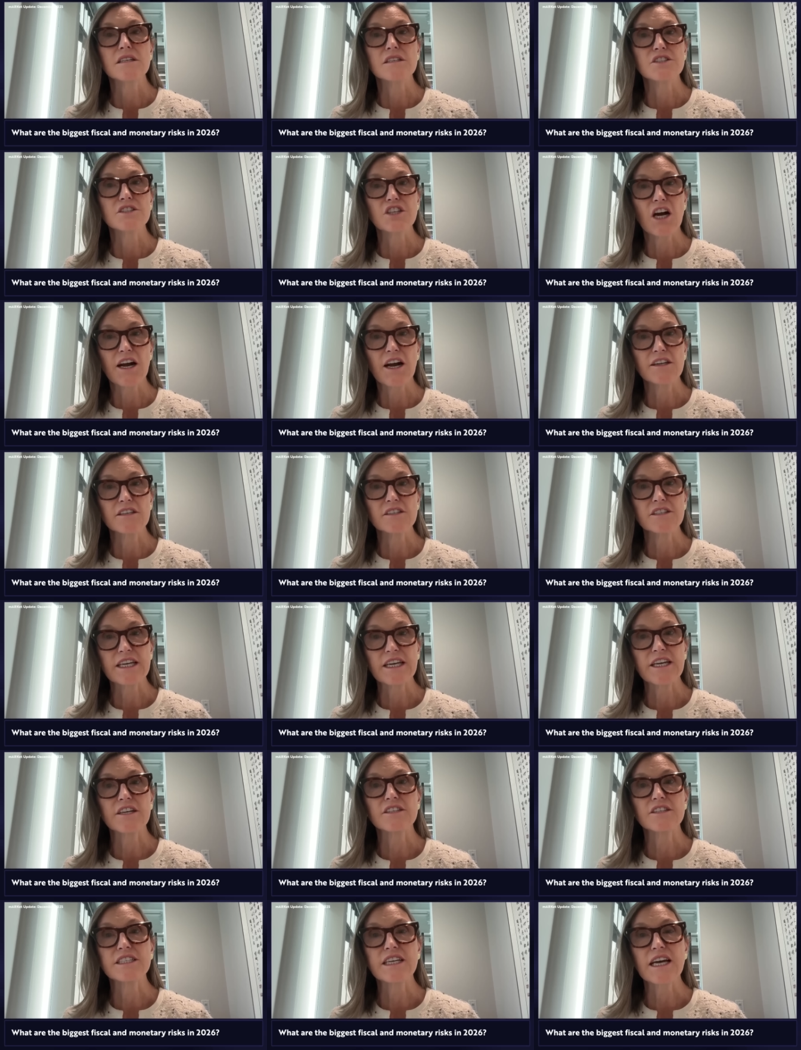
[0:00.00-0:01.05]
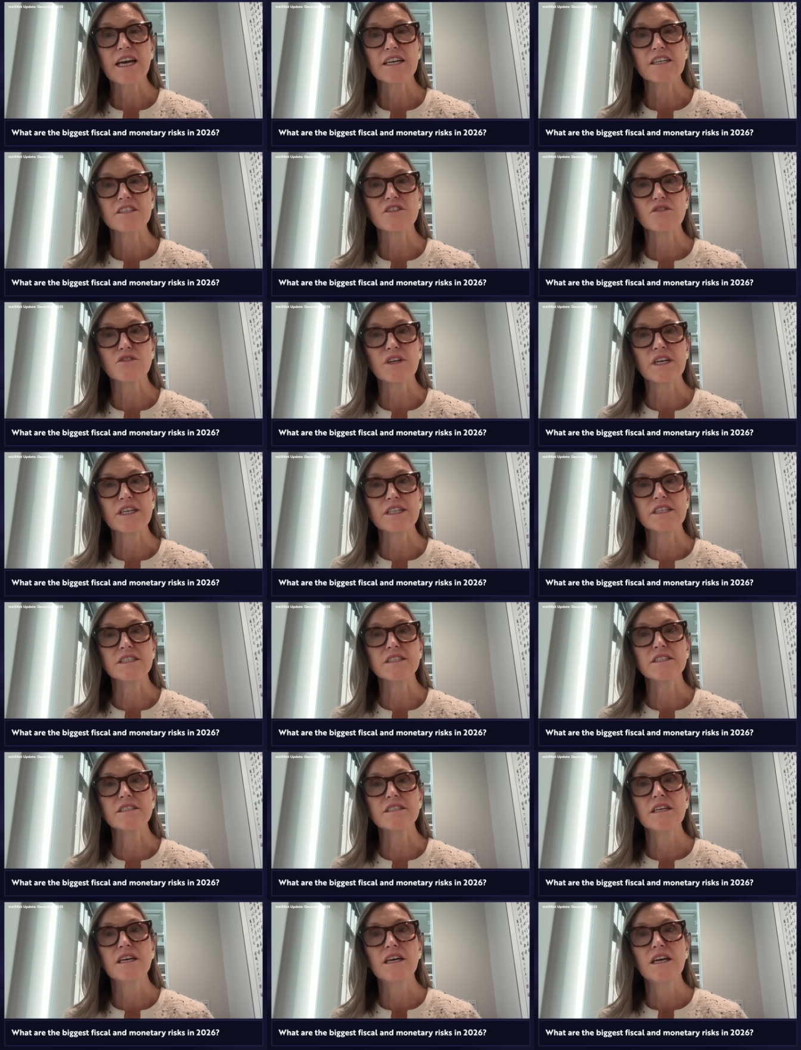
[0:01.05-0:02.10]
childcare tax
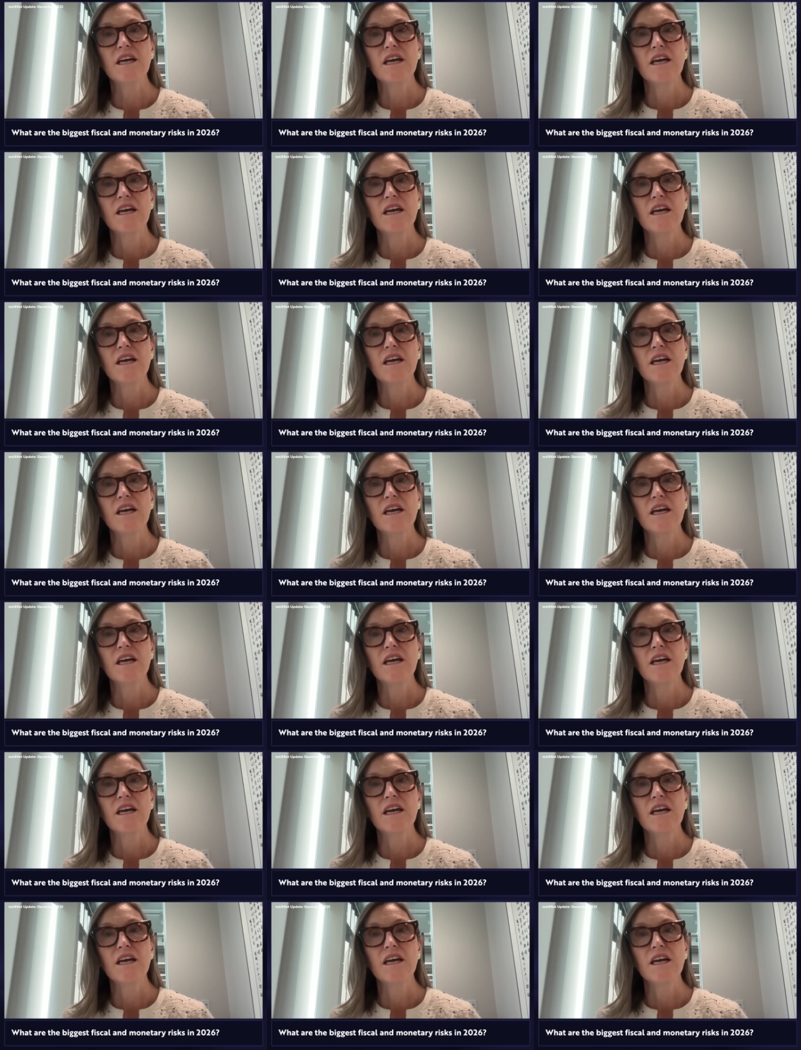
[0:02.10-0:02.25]
credits.